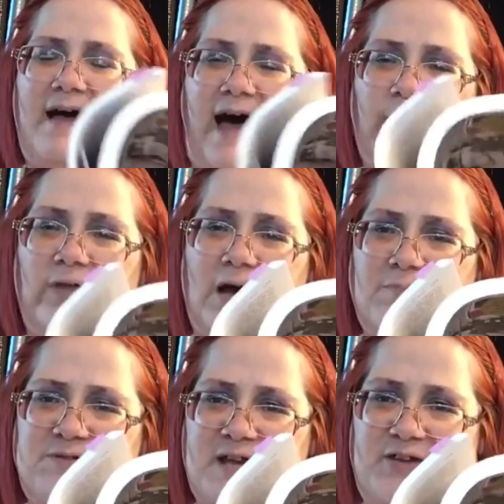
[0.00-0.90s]
I will
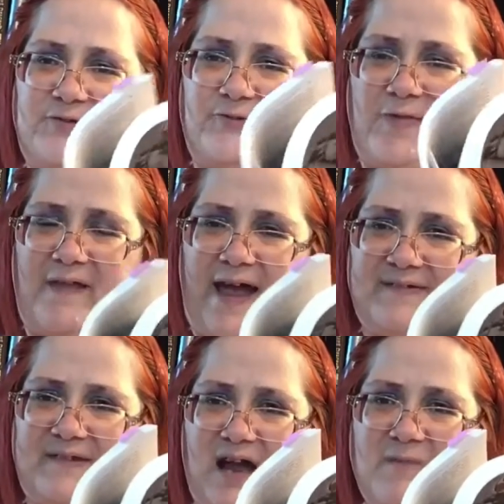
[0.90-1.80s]
update you for the
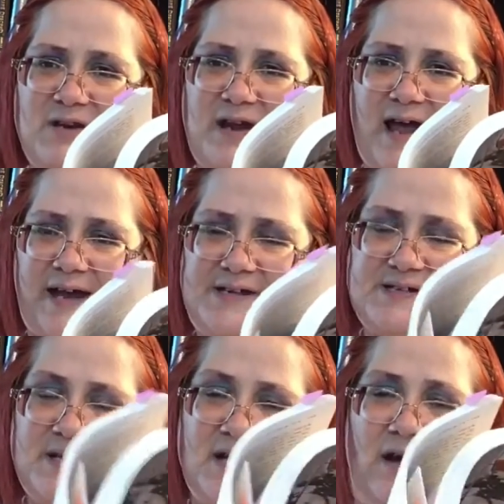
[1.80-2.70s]
last time tonight.
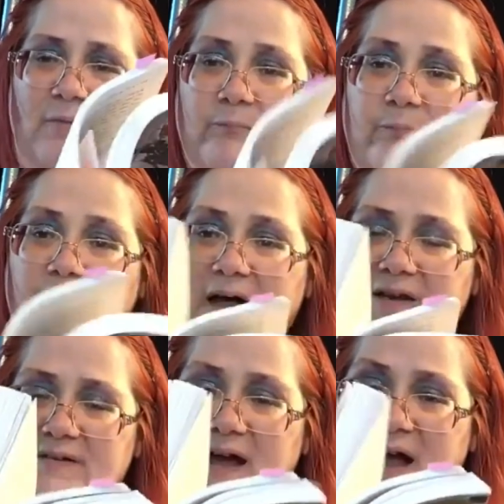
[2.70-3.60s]
But
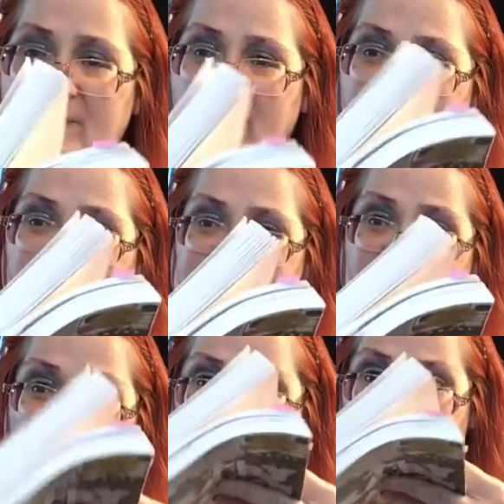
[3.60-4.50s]
I might
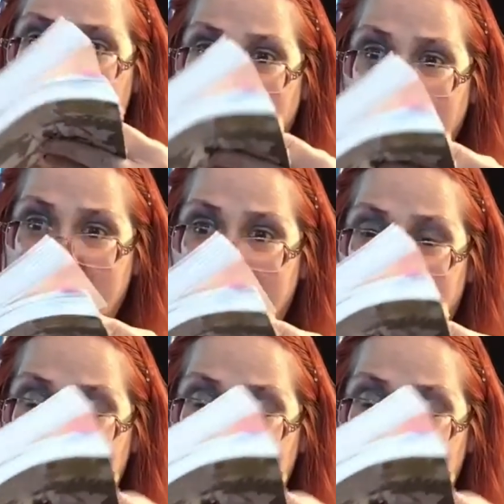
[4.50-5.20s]
continue on reading.